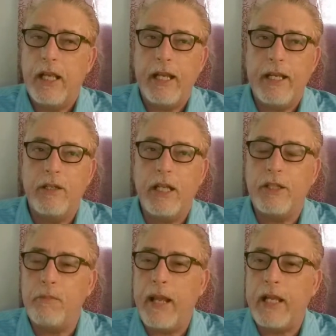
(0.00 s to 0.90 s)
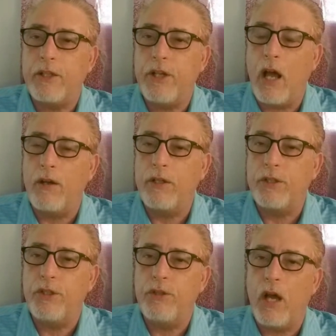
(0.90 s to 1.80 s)
and he'll get to make
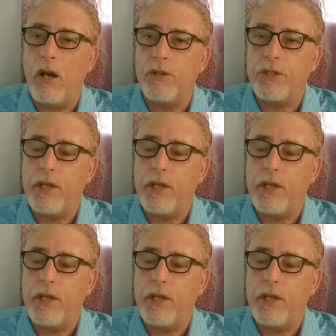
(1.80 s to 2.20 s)
$1 to $2